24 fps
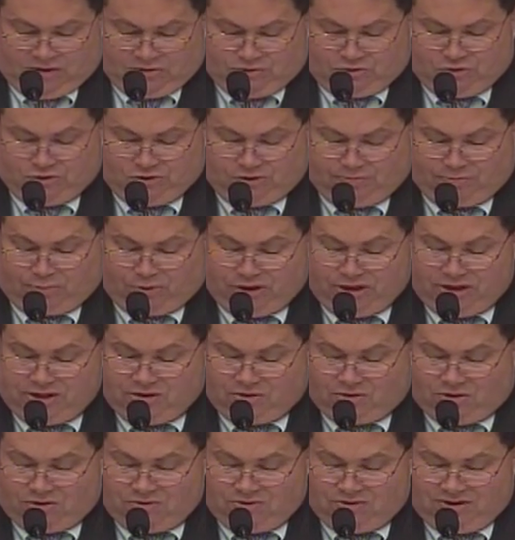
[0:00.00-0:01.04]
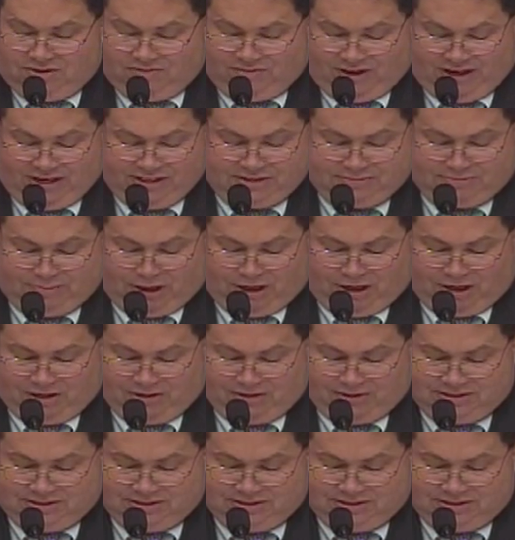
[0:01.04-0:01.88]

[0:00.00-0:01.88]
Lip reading: Through the Bring Your Own Device model,